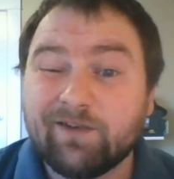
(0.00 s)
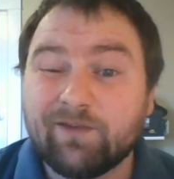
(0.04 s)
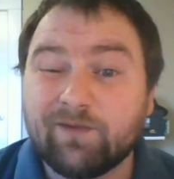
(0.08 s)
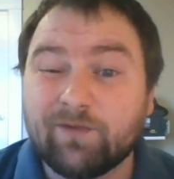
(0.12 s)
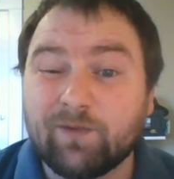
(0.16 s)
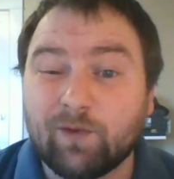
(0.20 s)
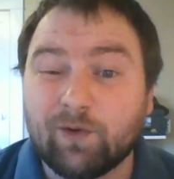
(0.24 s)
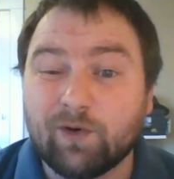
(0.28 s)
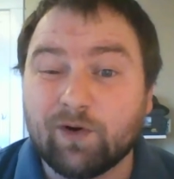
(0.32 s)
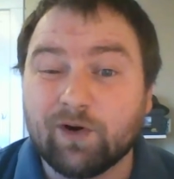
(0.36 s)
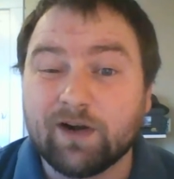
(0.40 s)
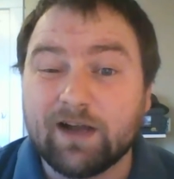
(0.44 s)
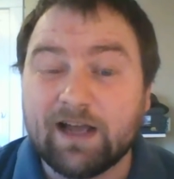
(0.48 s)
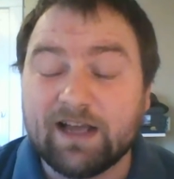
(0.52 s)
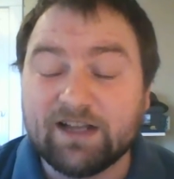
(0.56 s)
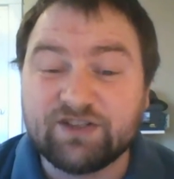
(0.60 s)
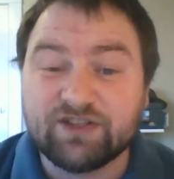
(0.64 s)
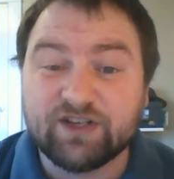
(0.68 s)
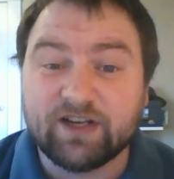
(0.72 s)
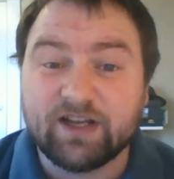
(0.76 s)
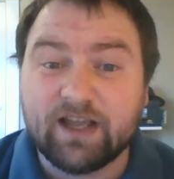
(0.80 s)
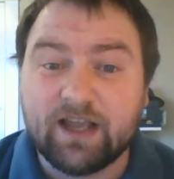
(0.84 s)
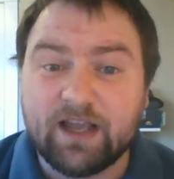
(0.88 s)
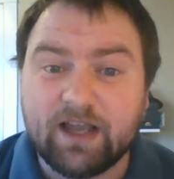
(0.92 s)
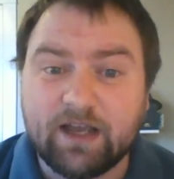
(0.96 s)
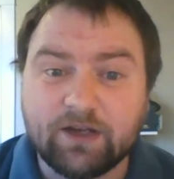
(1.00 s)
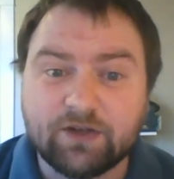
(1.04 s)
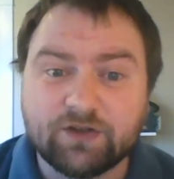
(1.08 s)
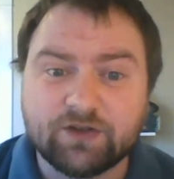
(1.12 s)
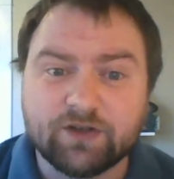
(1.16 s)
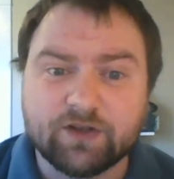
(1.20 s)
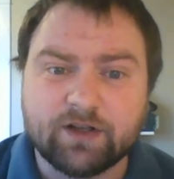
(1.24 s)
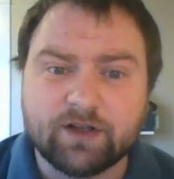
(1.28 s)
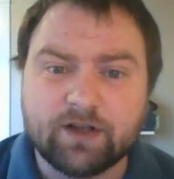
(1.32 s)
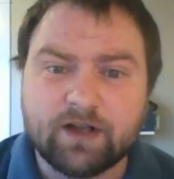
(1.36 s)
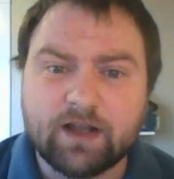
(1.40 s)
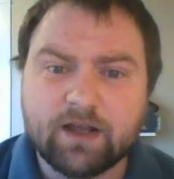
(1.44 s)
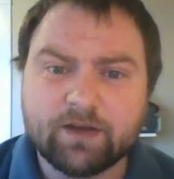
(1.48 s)
for
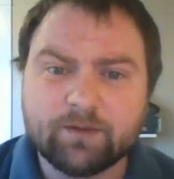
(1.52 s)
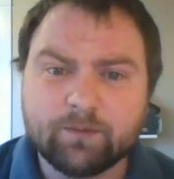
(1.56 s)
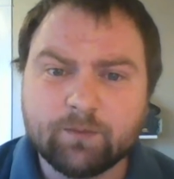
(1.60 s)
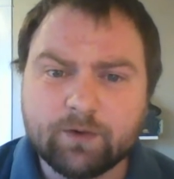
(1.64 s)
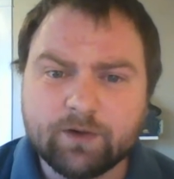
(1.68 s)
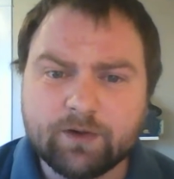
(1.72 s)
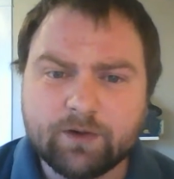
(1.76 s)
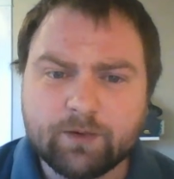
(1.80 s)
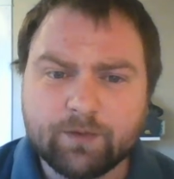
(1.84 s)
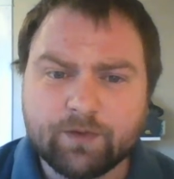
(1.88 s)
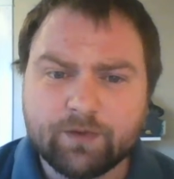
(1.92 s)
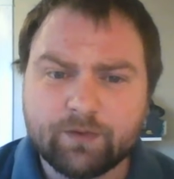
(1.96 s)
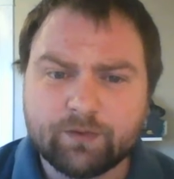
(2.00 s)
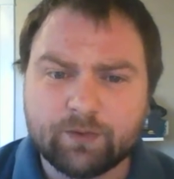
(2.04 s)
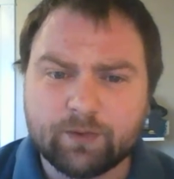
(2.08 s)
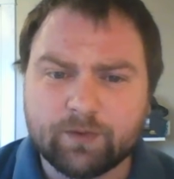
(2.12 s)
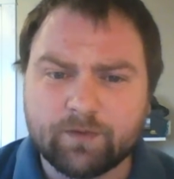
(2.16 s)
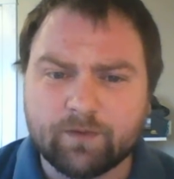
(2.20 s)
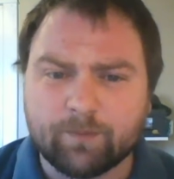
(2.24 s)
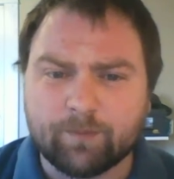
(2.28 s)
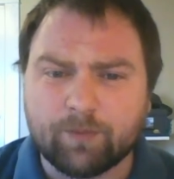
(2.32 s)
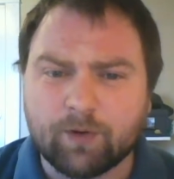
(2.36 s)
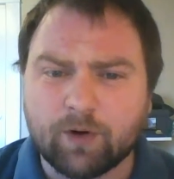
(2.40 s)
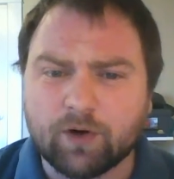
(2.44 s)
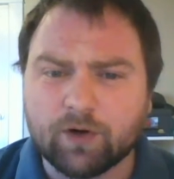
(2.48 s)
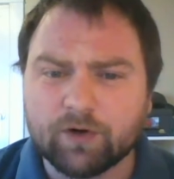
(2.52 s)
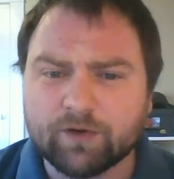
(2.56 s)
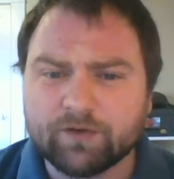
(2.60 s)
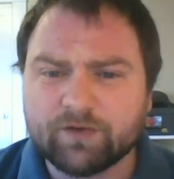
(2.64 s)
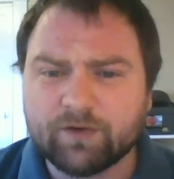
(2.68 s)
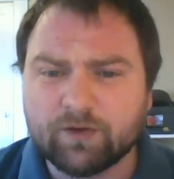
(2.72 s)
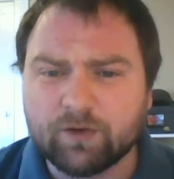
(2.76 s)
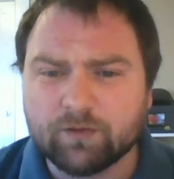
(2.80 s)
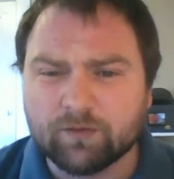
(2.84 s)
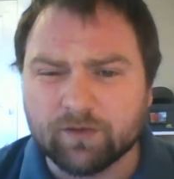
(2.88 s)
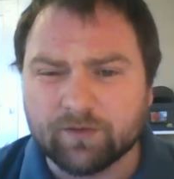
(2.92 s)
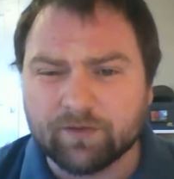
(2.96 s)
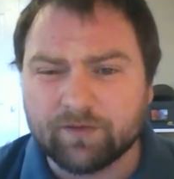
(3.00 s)
education has more to do with sort of a
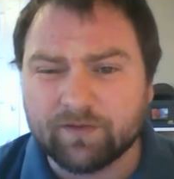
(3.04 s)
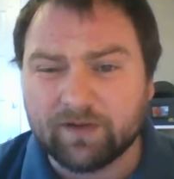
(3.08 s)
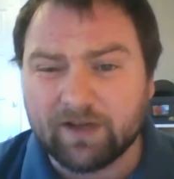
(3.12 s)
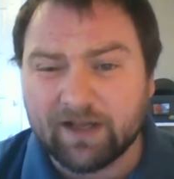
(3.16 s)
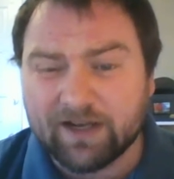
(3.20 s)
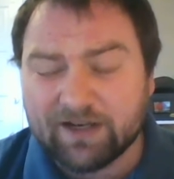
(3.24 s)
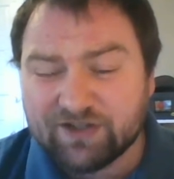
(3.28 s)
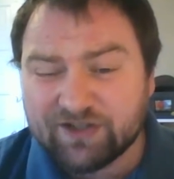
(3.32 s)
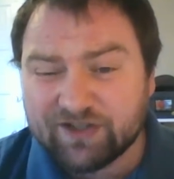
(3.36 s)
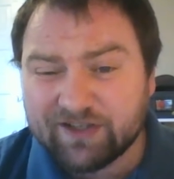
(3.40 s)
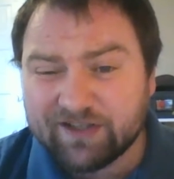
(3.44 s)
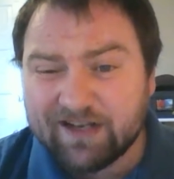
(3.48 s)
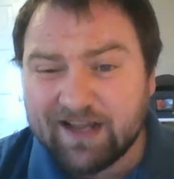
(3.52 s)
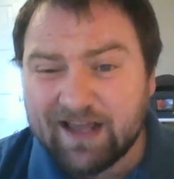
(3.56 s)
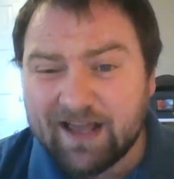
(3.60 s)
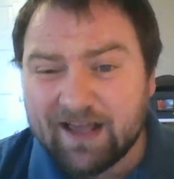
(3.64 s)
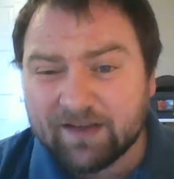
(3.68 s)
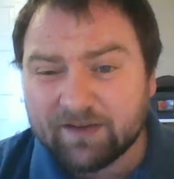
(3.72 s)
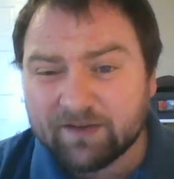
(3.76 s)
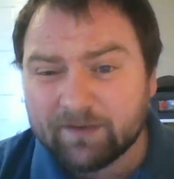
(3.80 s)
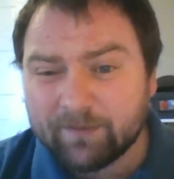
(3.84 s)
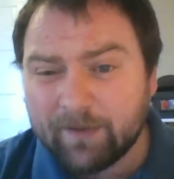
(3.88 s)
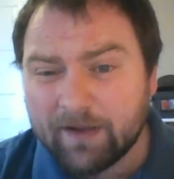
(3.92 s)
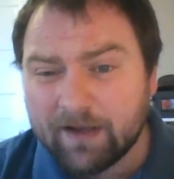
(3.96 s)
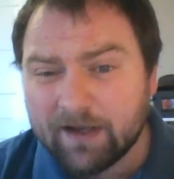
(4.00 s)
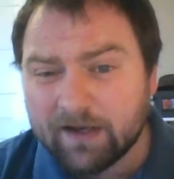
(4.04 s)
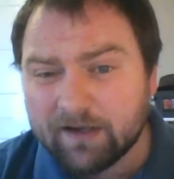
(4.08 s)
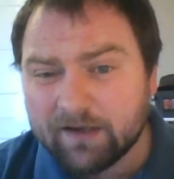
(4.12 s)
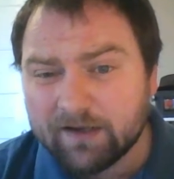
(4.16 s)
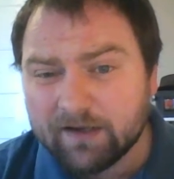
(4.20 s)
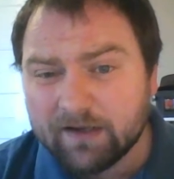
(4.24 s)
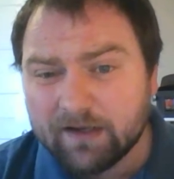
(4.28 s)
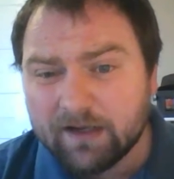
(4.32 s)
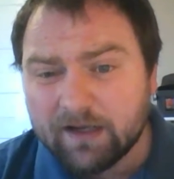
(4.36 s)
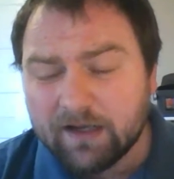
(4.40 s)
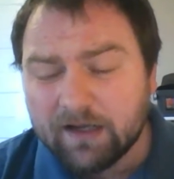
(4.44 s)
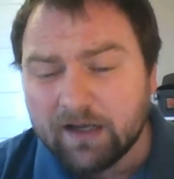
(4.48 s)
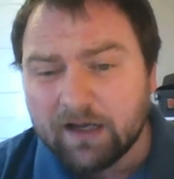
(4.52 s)
personal reflection aspect.
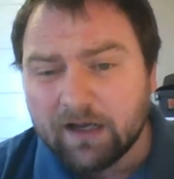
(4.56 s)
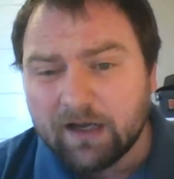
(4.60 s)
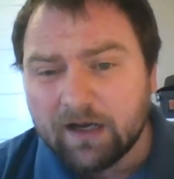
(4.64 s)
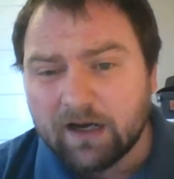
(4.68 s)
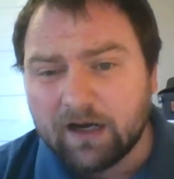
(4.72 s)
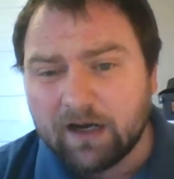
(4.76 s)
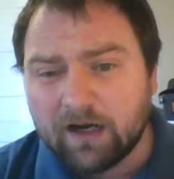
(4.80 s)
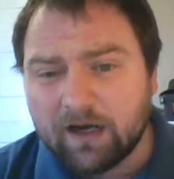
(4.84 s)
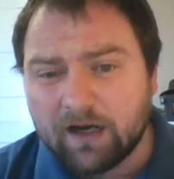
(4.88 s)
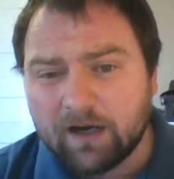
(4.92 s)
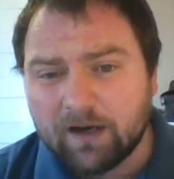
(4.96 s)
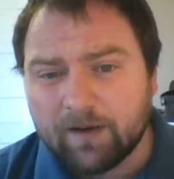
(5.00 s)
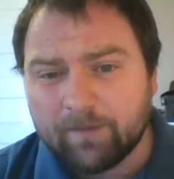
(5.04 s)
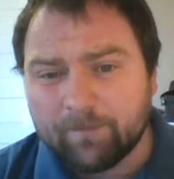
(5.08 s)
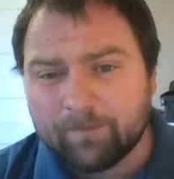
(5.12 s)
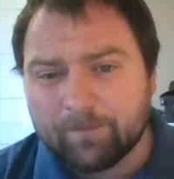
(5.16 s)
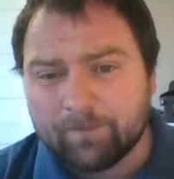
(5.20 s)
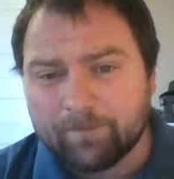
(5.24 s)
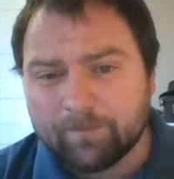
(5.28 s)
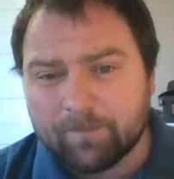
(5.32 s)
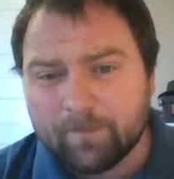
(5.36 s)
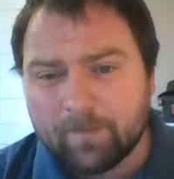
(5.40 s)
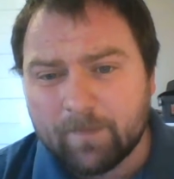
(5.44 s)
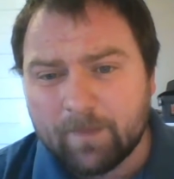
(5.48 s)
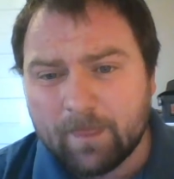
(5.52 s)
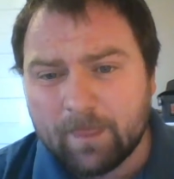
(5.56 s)
Um,